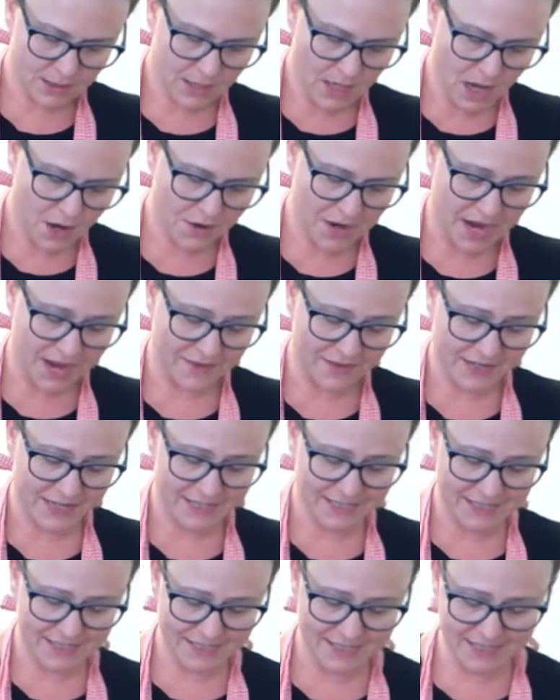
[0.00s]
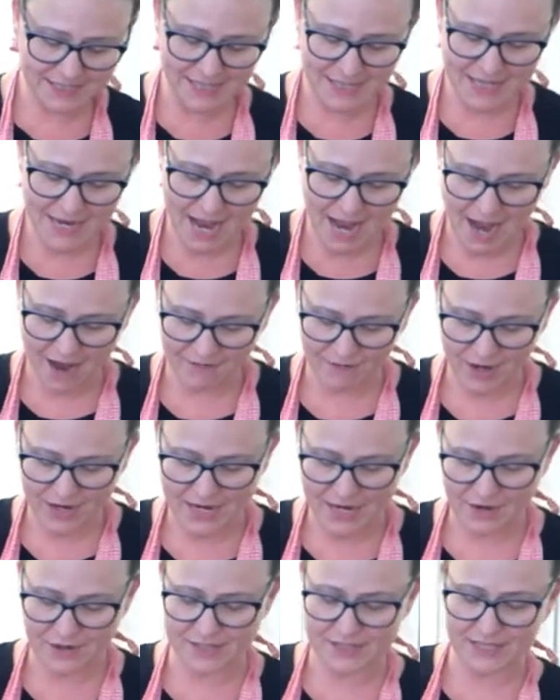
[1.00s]
Okay, the consistency that I have right
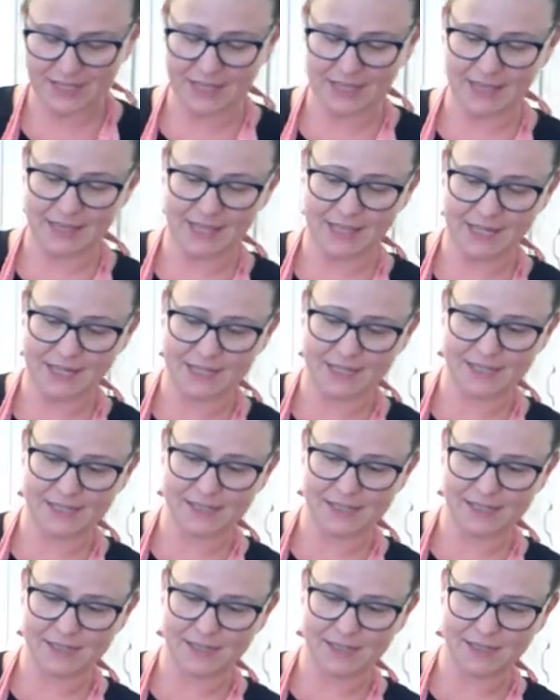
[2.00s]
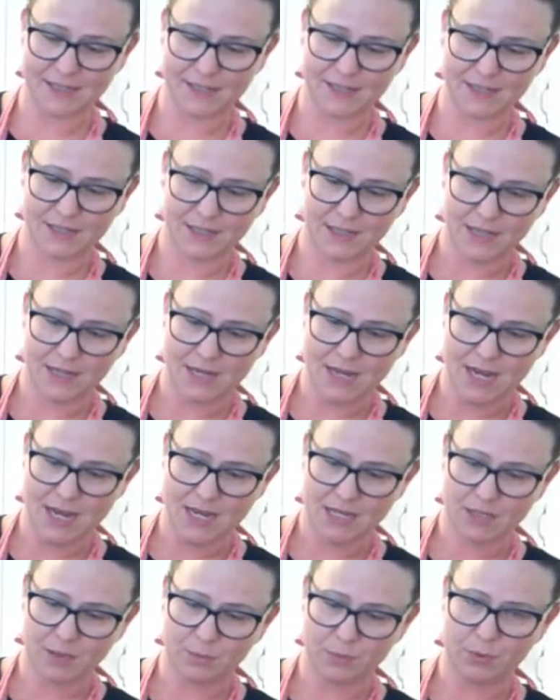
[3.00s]
now is like this.
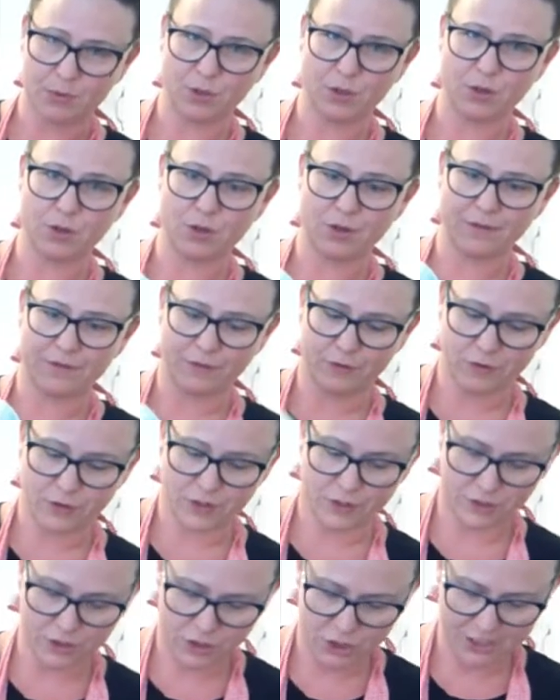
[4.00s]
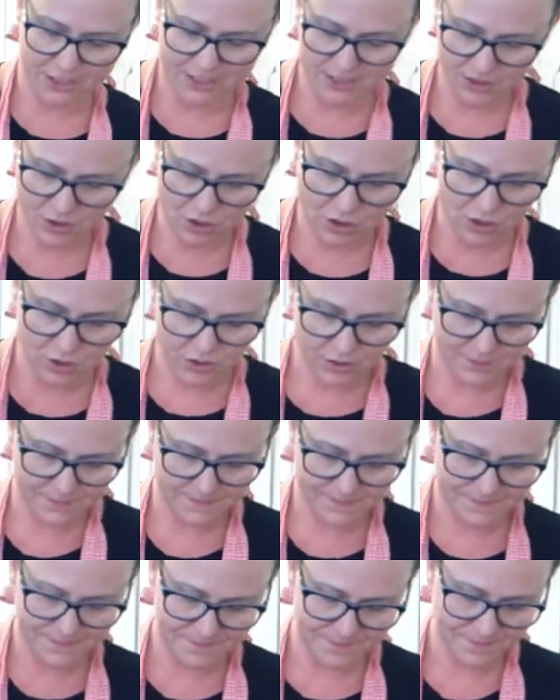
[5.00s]
Beautiful little cheese sauce.
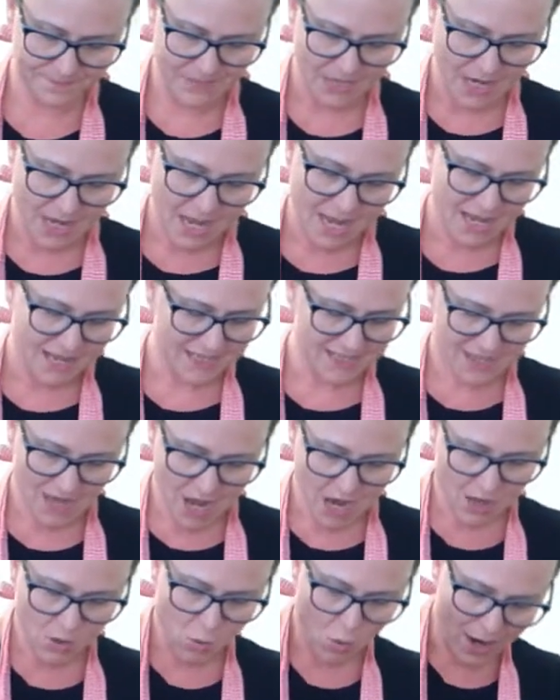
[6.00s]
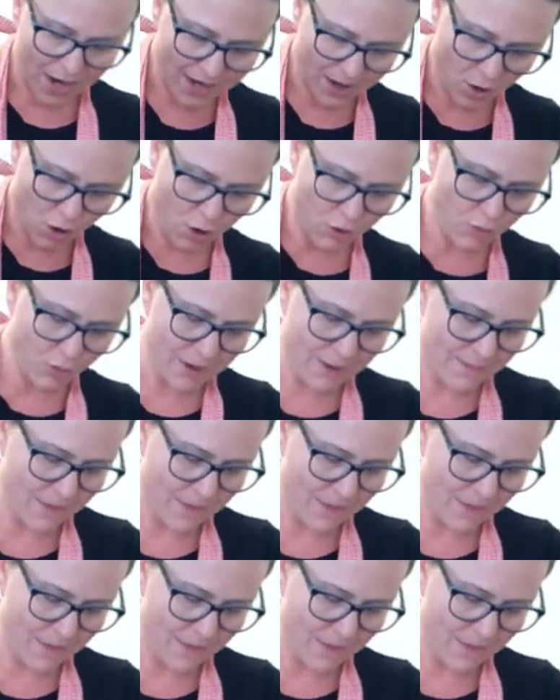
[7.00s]
It's not quite all the way